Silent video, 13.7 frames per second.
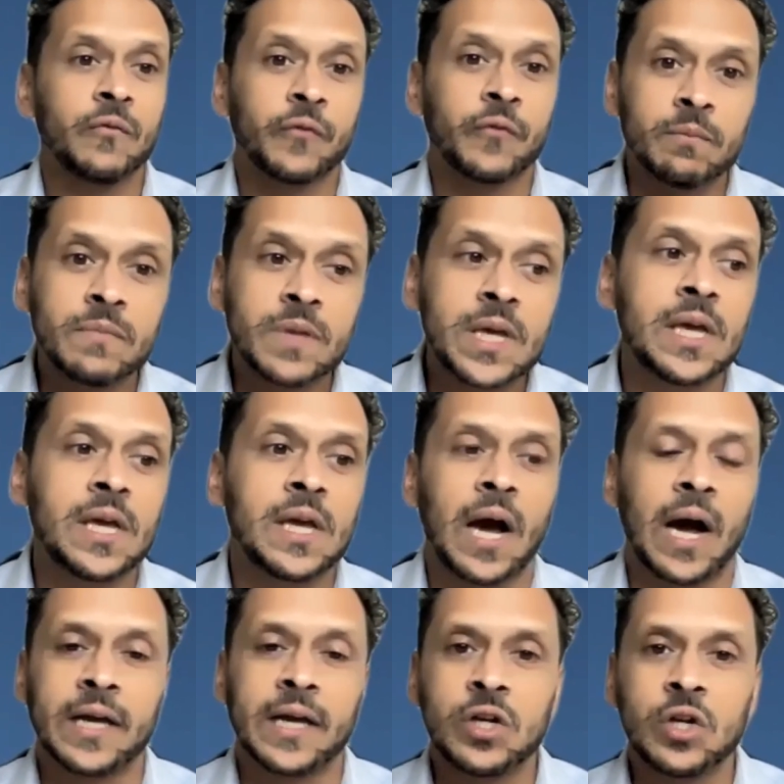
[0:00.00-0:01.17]
For me,
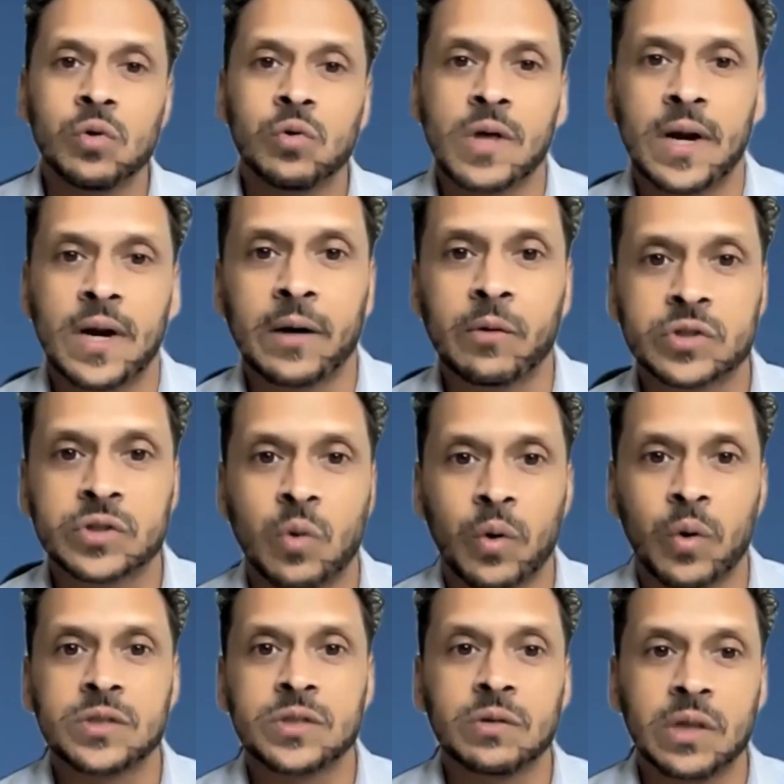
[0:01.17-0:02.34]
I knew that I was
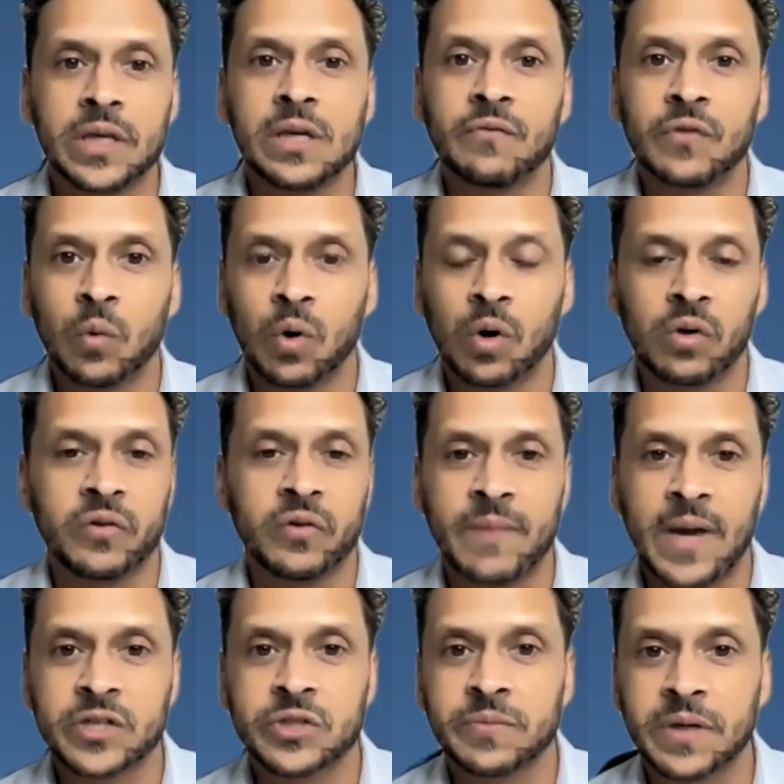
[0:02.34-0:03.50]
going to leave the world of
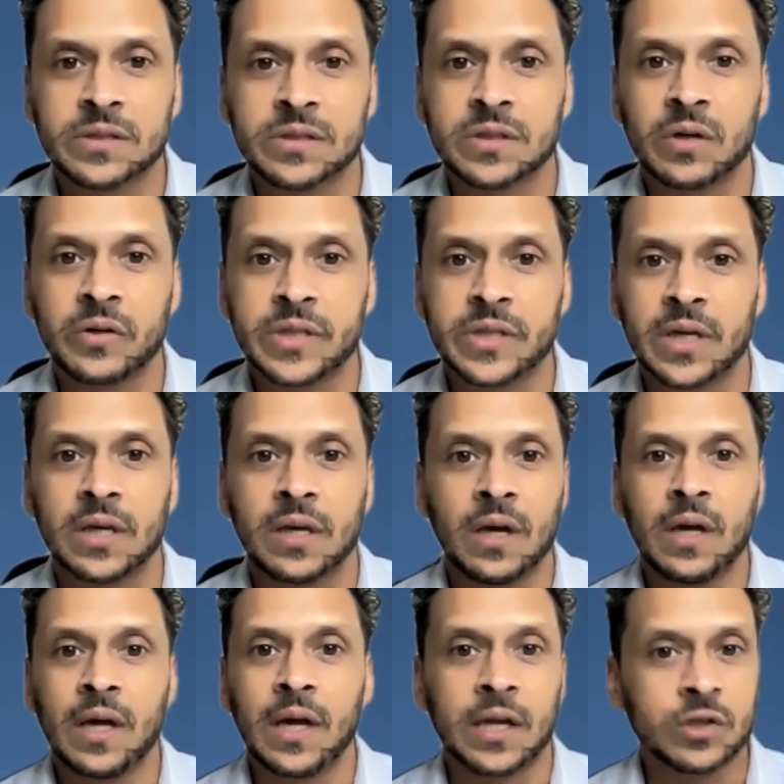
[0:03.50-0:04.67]
management consulting
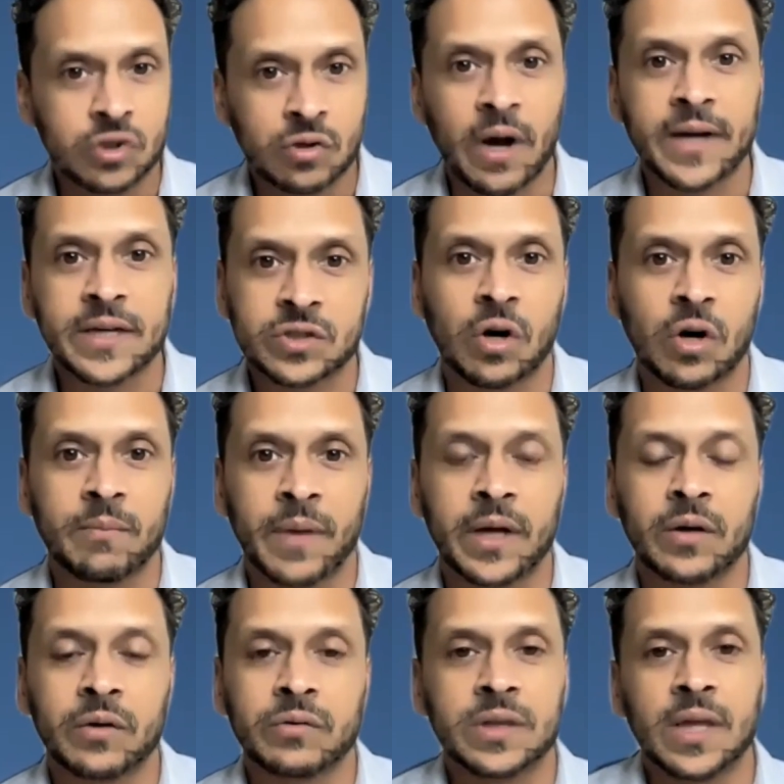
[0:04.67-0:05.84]
and try to start my
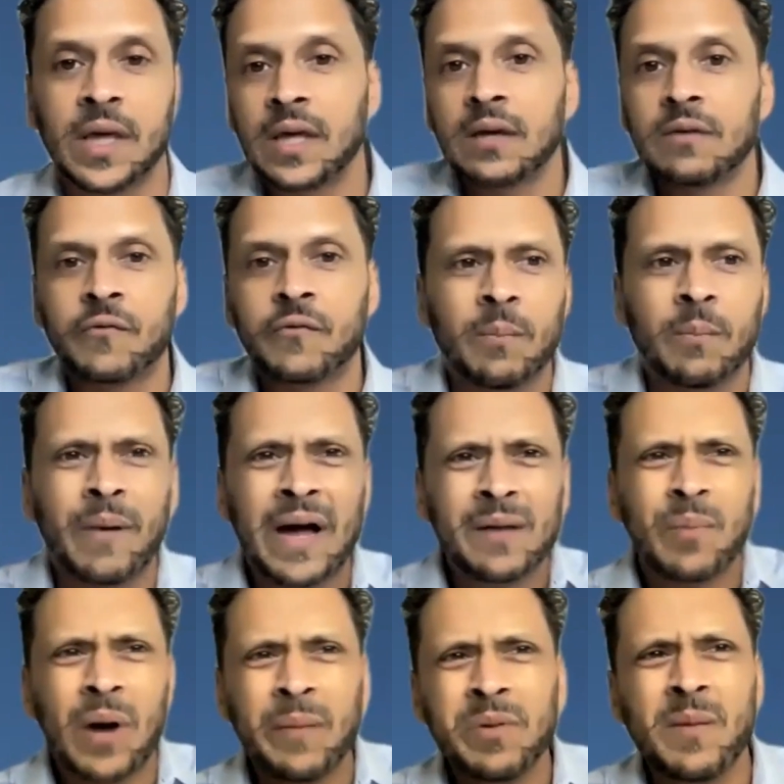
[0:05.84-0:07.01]
own thing for
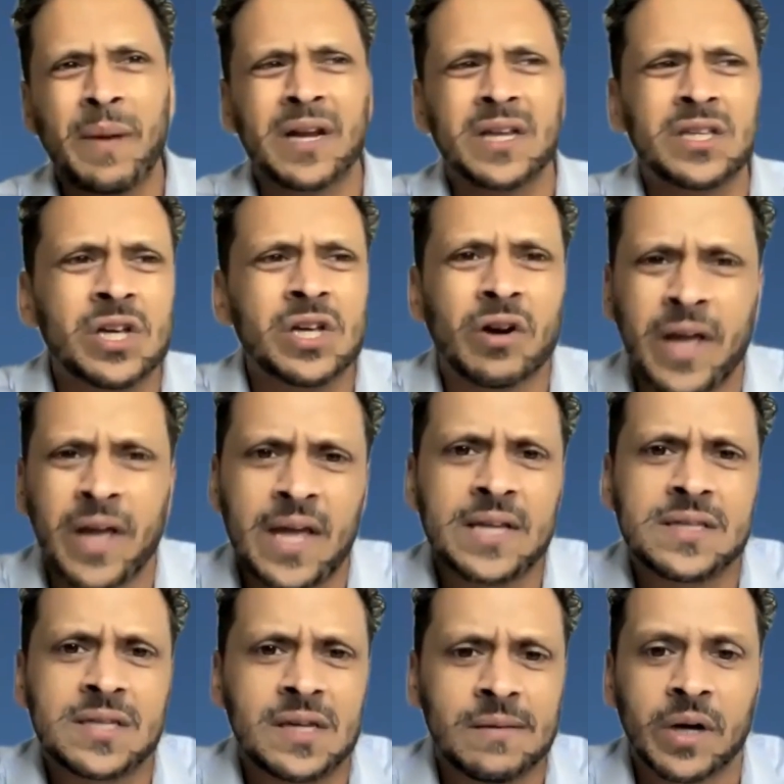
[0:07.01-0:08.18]
probably about a year to
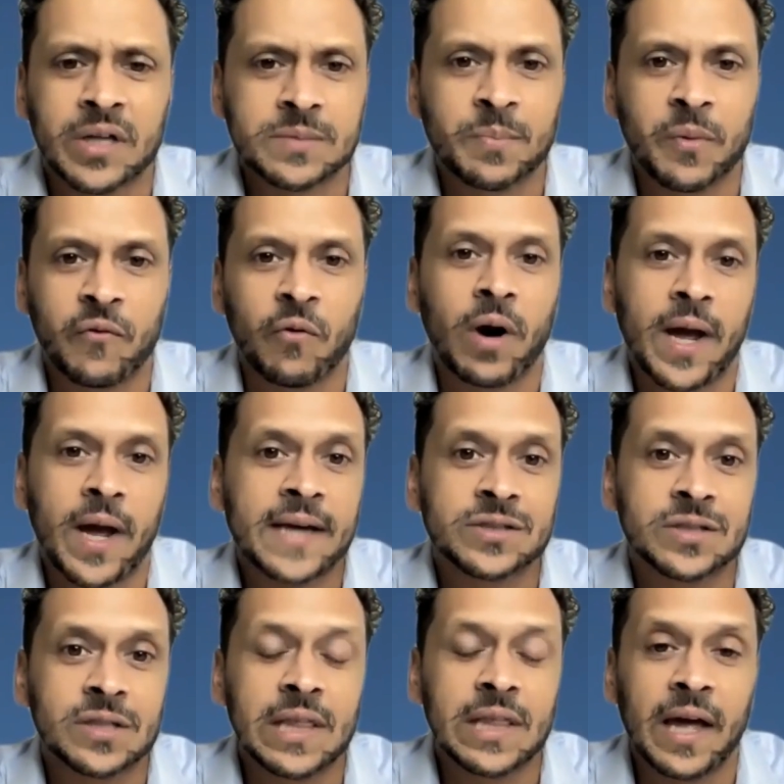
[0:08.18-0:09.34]
18 months before I
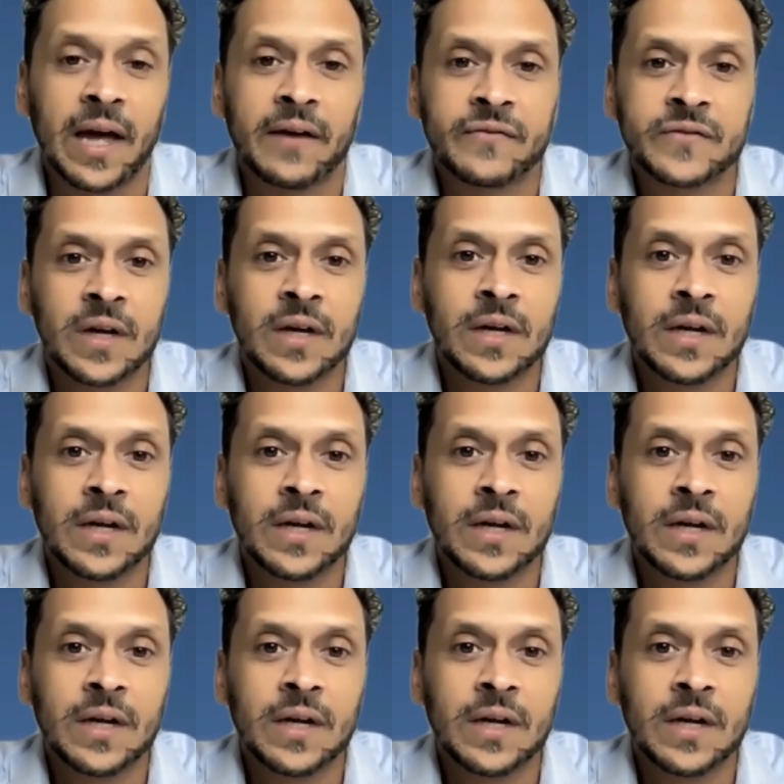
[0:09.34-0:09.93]
actually left.